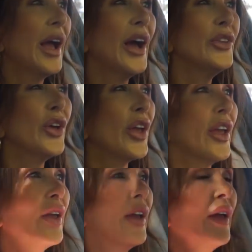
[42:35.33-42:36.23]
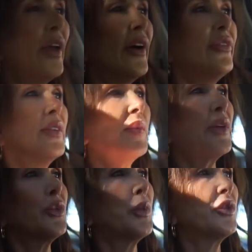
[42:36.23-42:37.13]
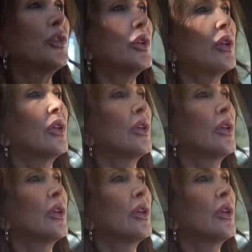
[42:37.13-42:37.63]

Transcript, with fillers: How the F am I supposed to